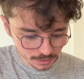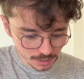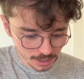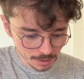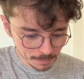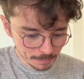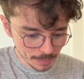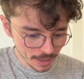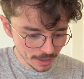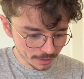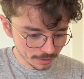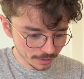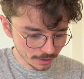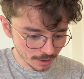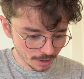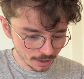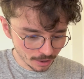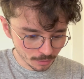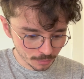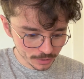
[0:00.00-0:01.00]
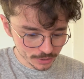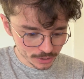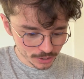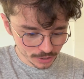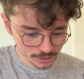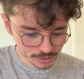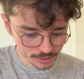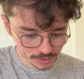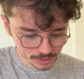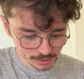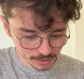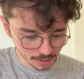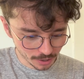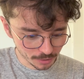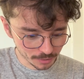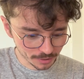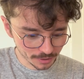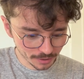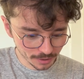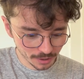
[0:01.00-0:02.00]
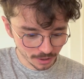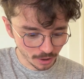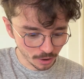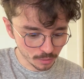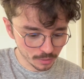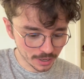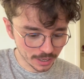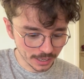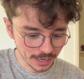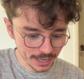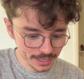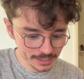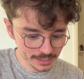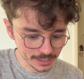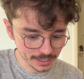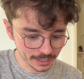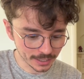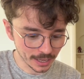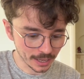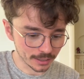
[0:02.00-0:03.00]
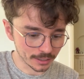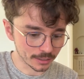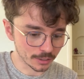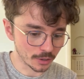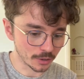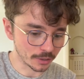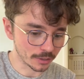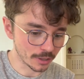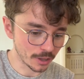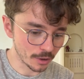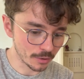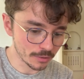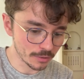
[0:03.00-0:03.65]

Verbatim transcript: Yeah, Ben, we're just, oh, classic Kellen, look. Oh,